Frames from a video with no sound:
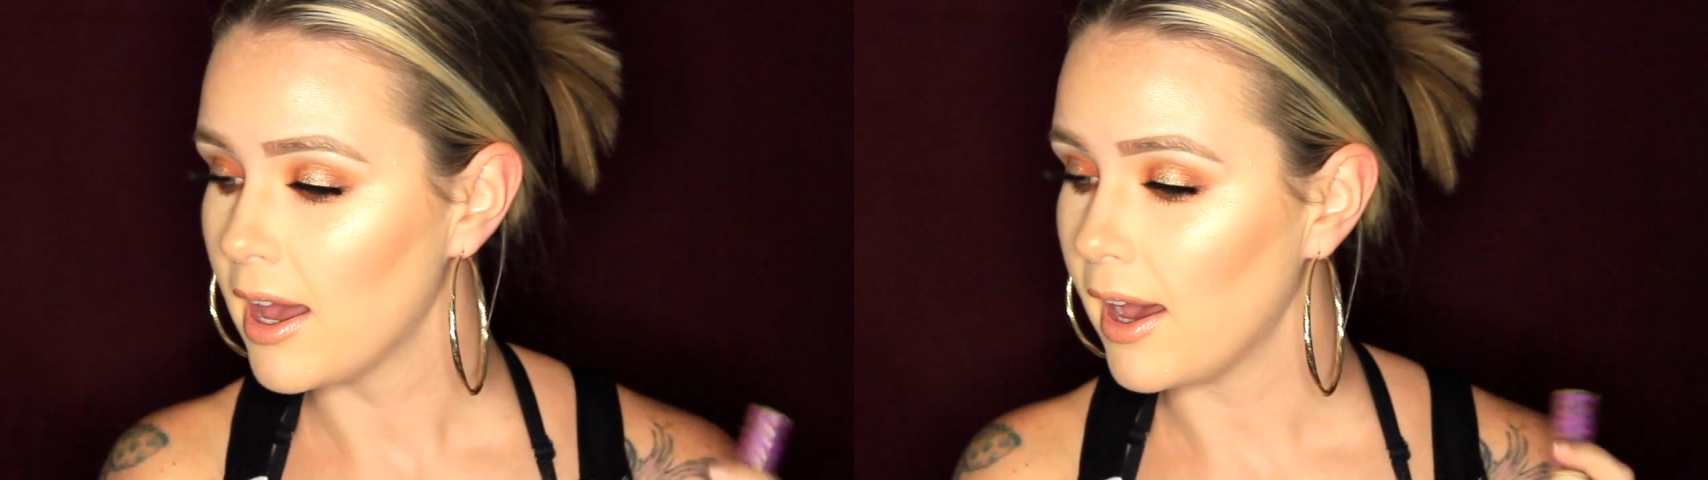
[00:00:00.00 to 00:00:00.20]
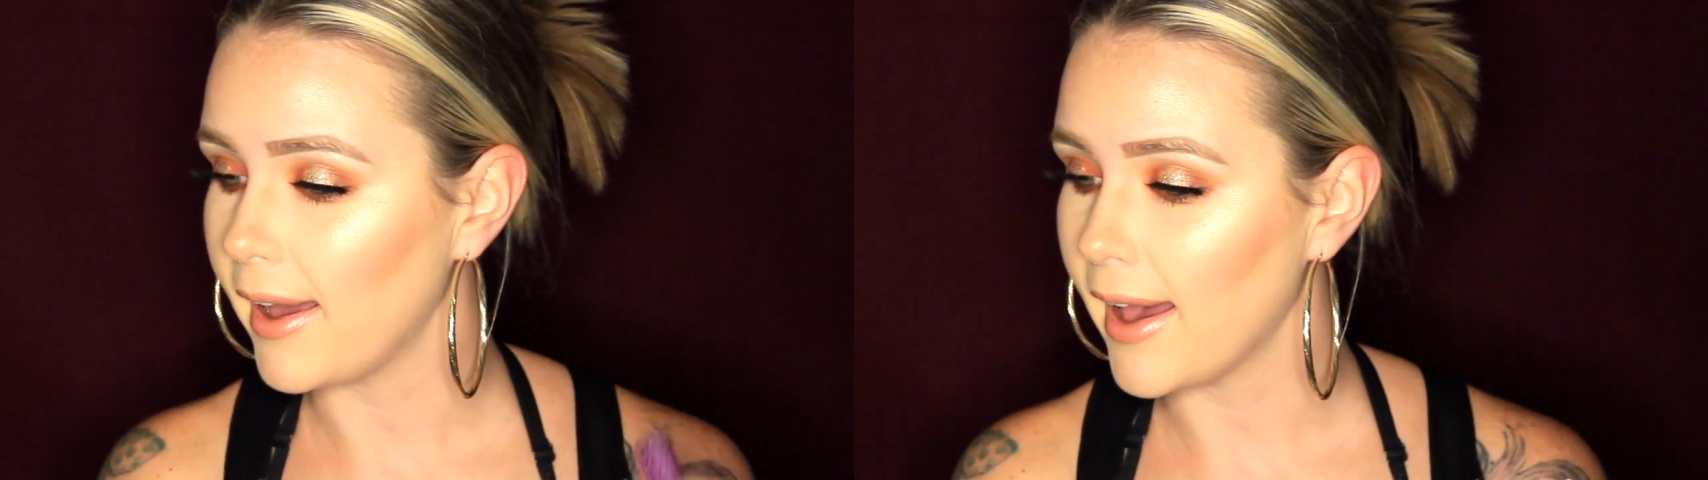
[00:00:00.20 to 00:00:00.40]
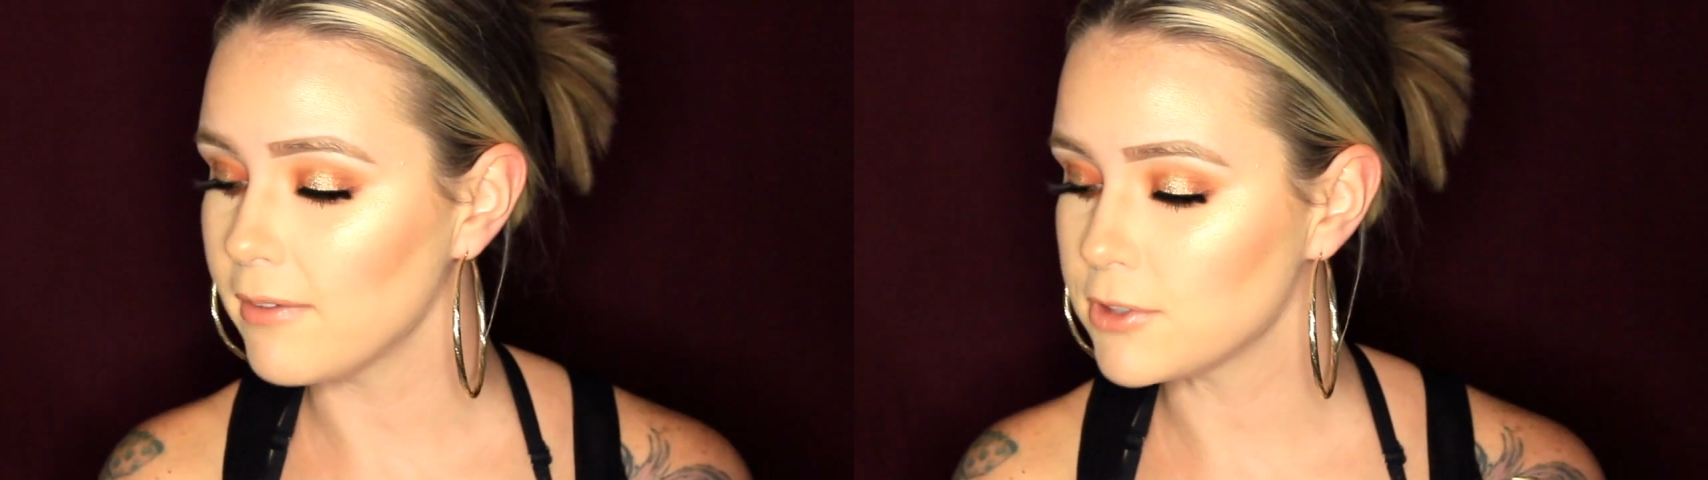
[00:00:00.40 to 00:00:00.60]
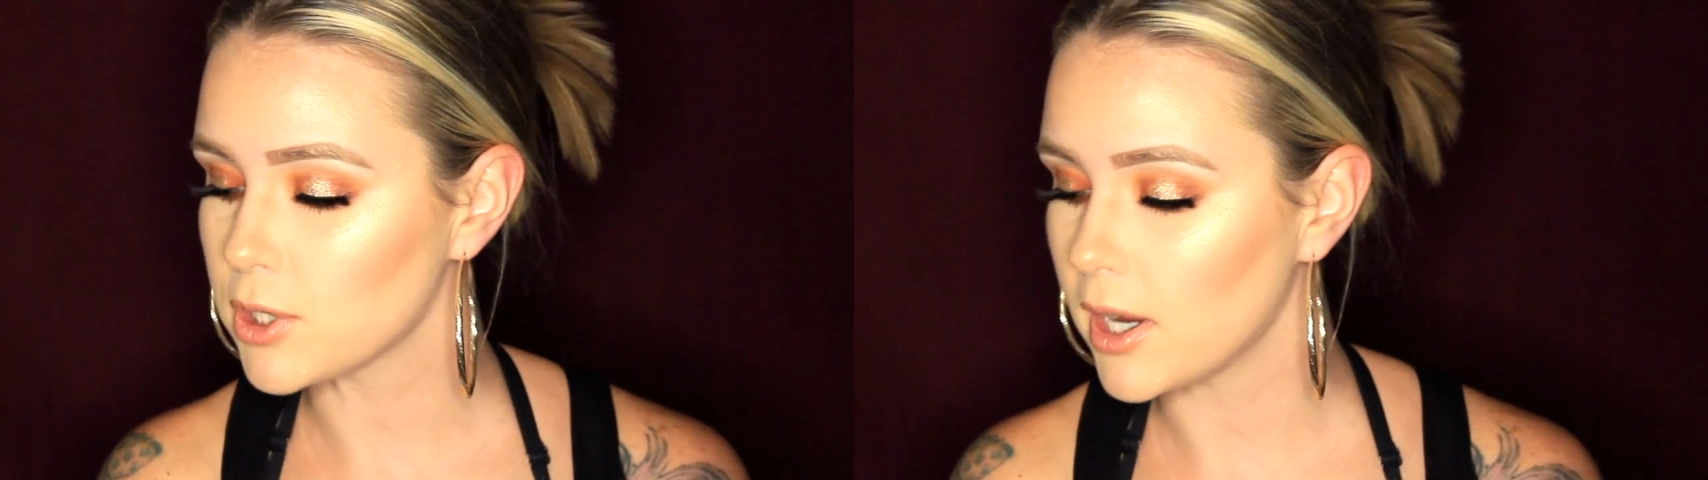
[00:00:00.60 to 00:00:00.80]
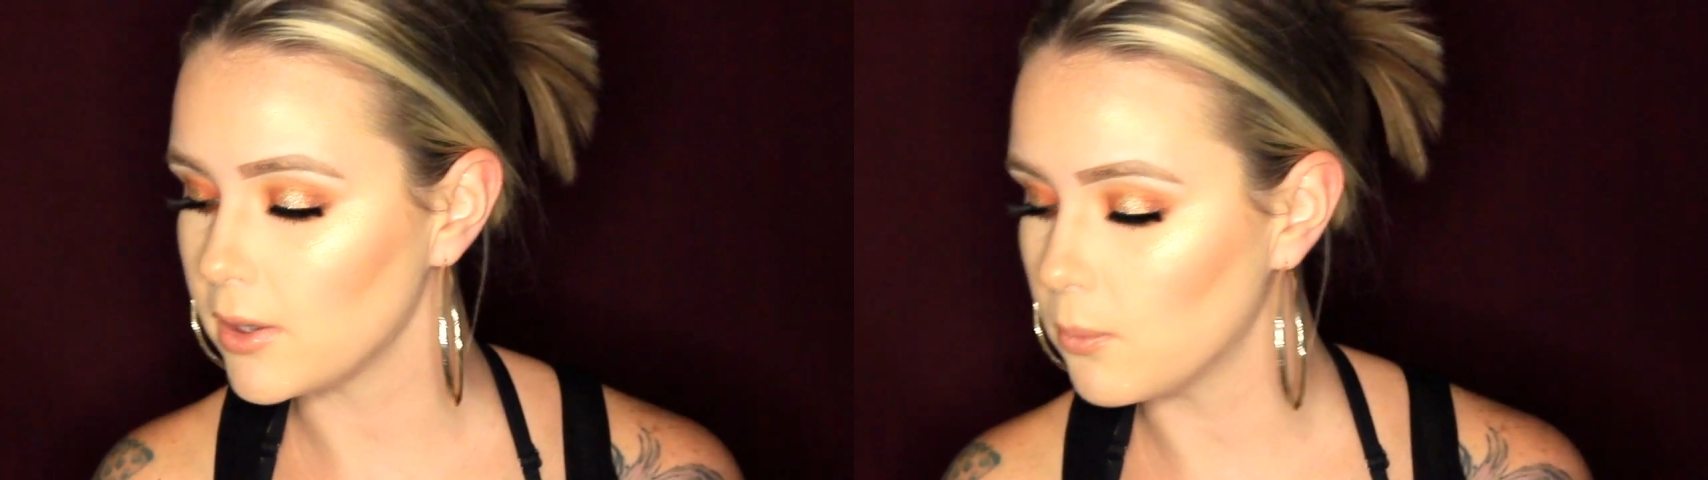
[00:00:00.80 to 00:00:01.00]
I have
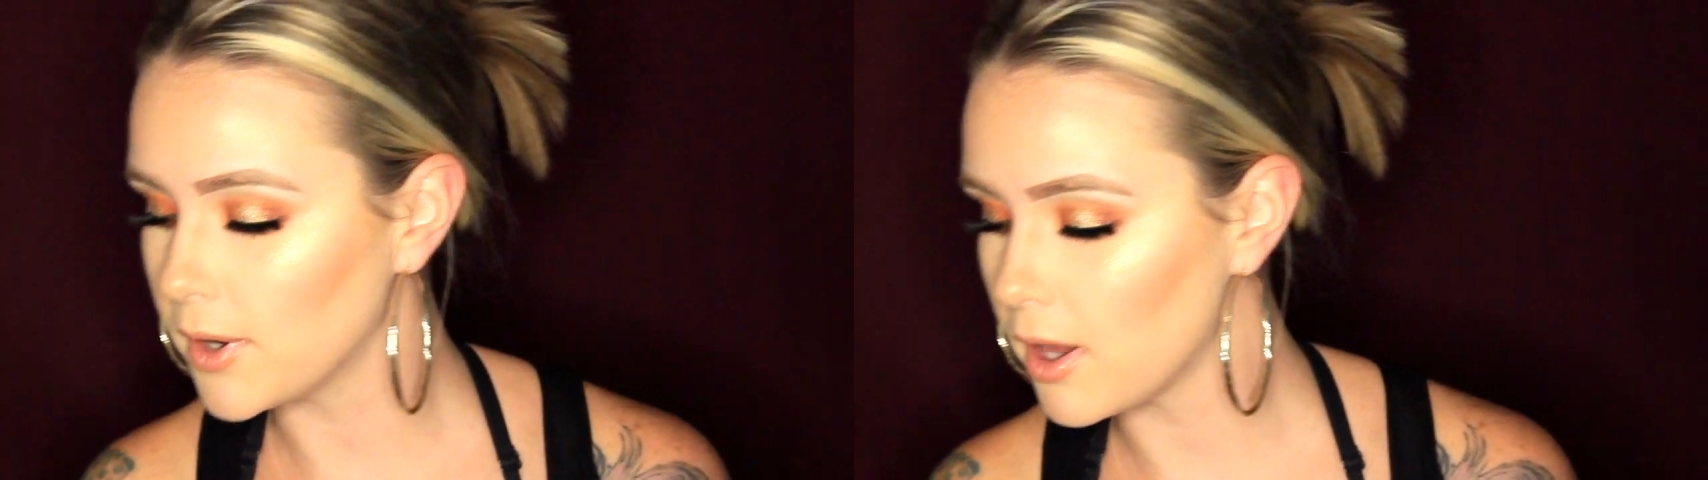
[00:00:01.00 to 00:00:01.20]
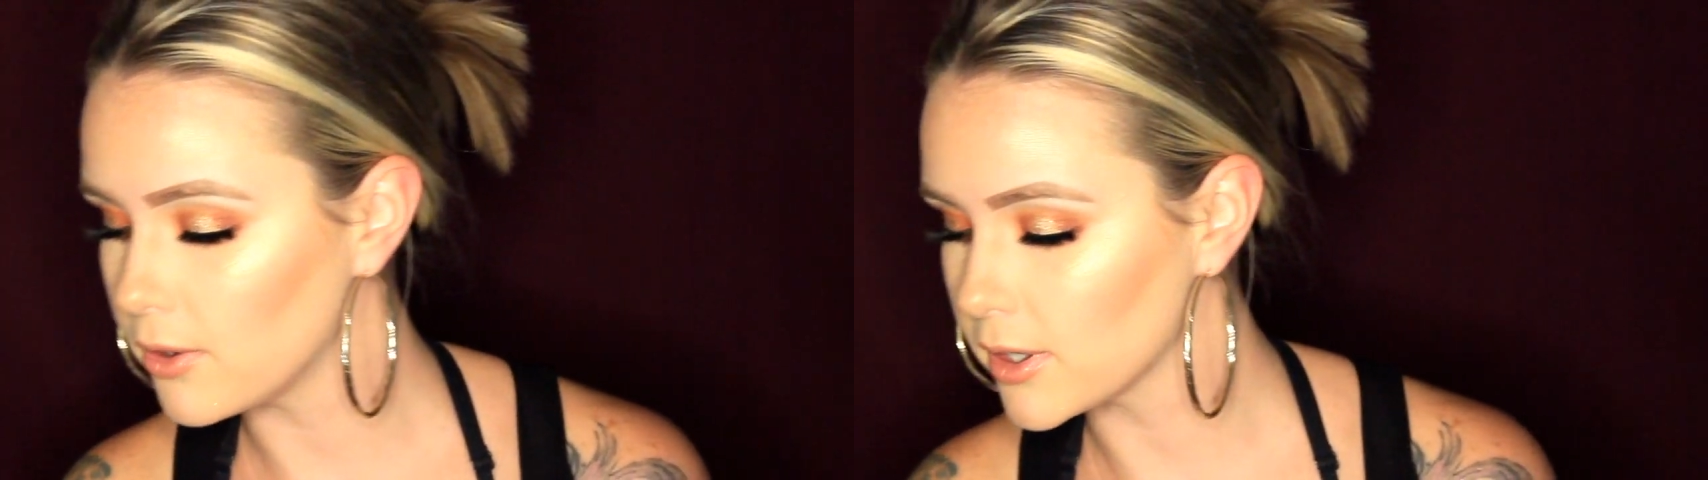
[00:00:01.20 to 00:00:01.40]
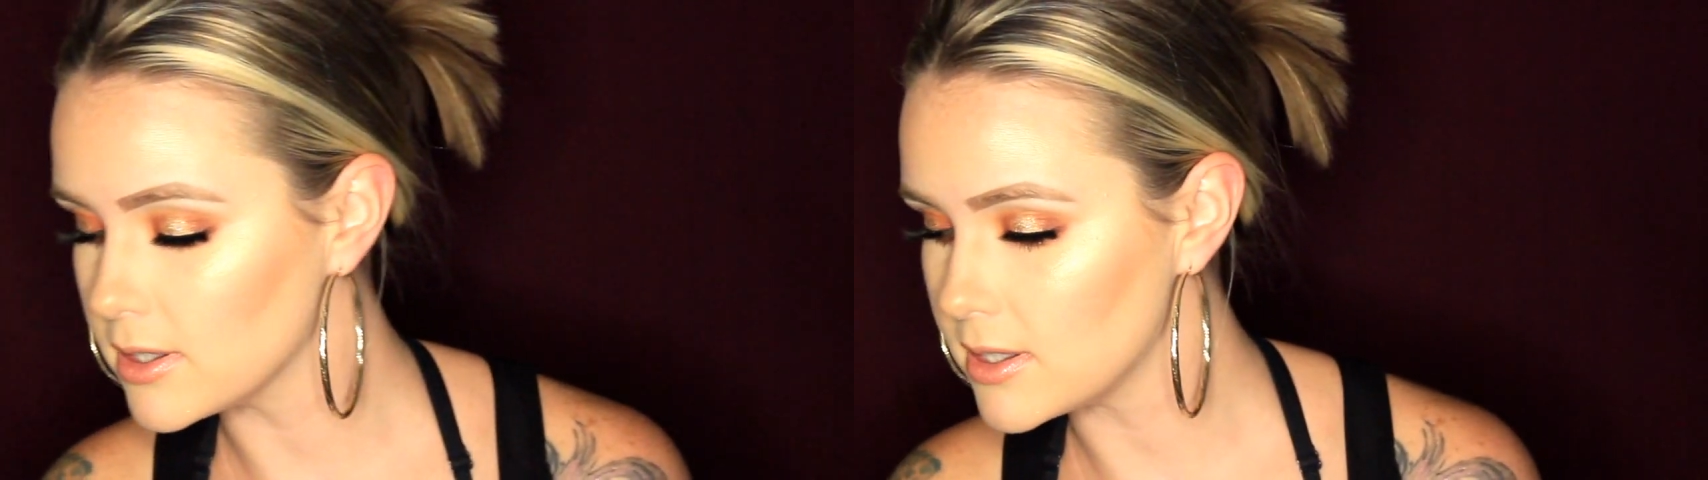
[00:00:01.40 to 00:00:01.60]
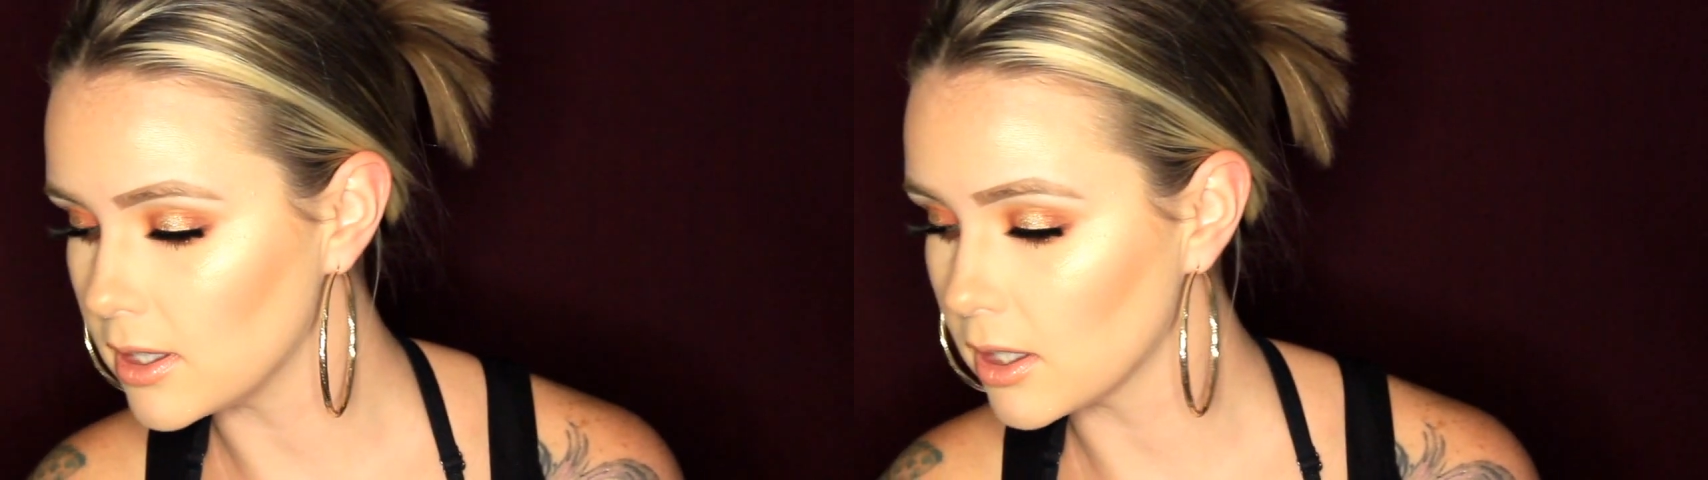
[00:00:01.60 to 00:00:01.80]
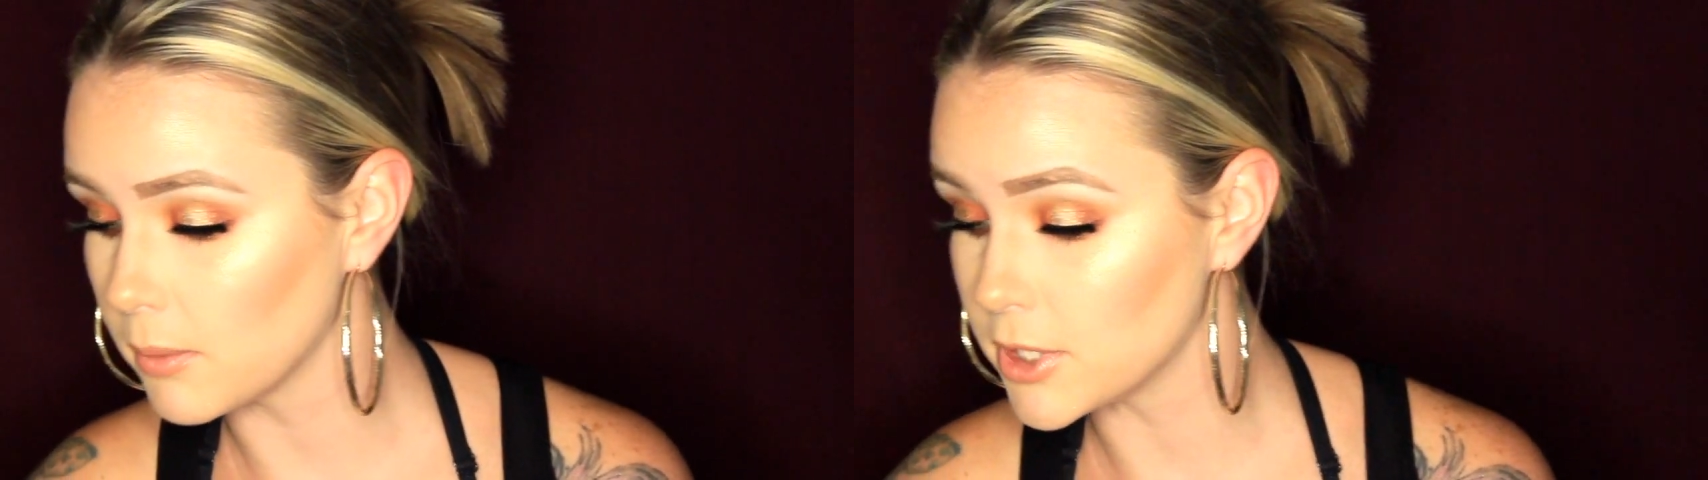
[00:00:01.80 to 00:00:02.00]
tried one other
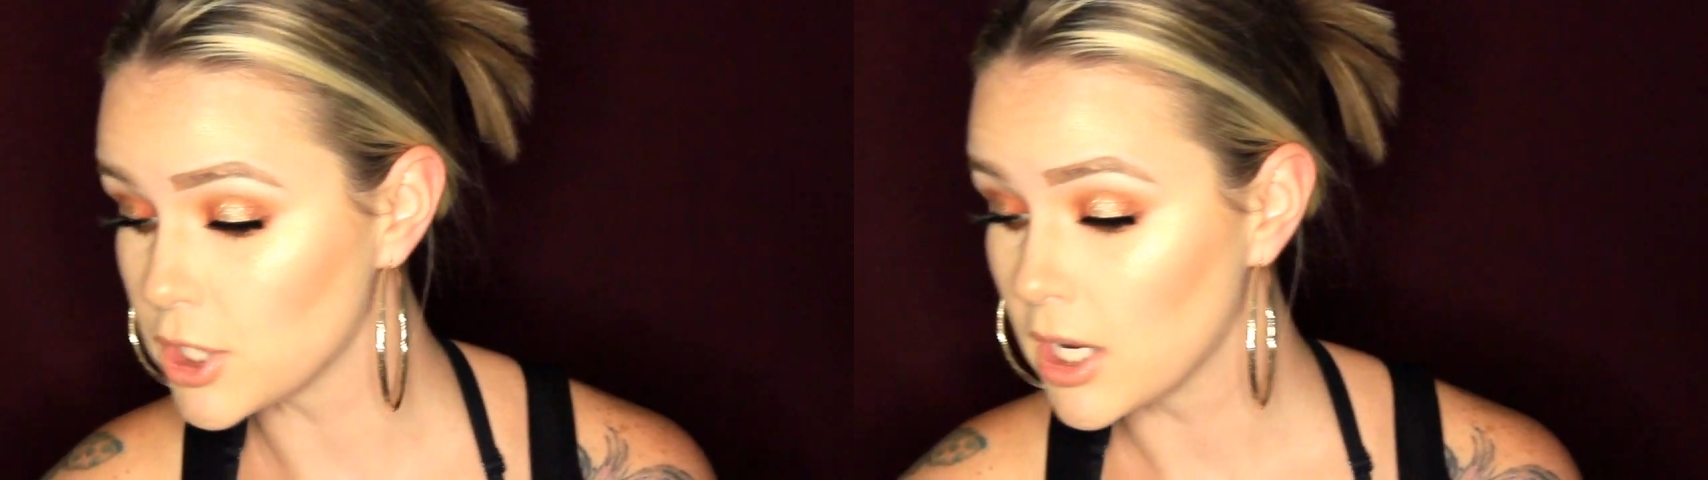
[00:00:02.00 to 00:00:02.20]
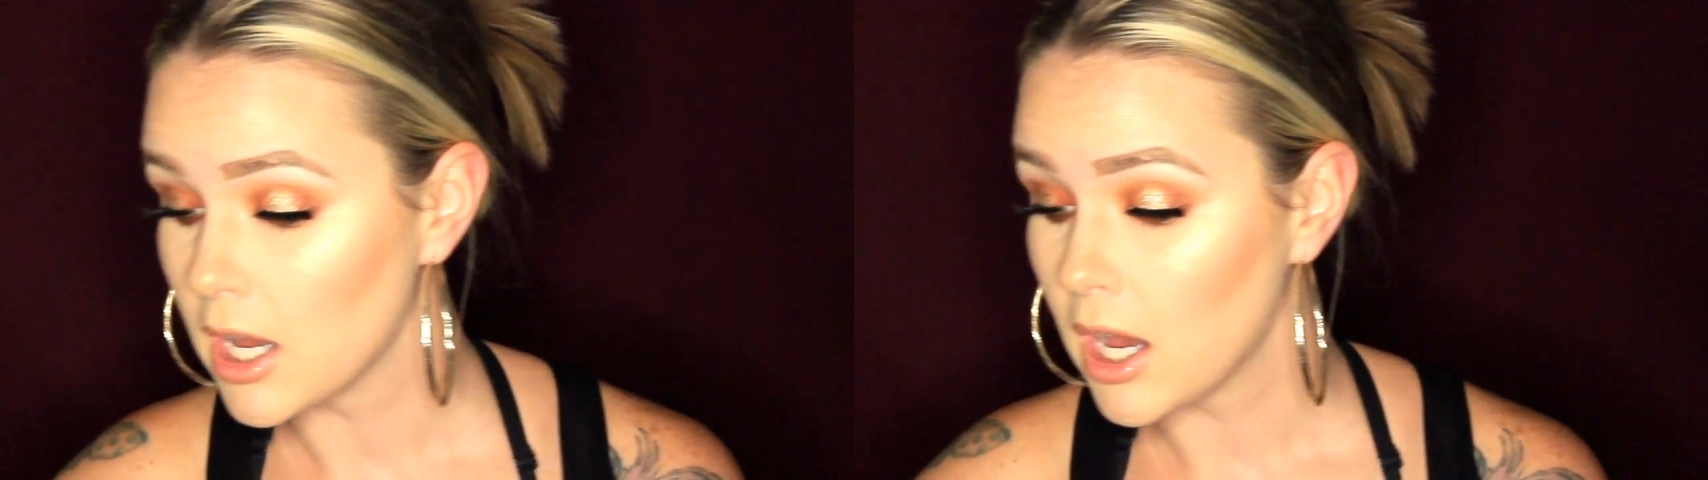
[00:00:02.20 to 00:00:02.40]
concealer, which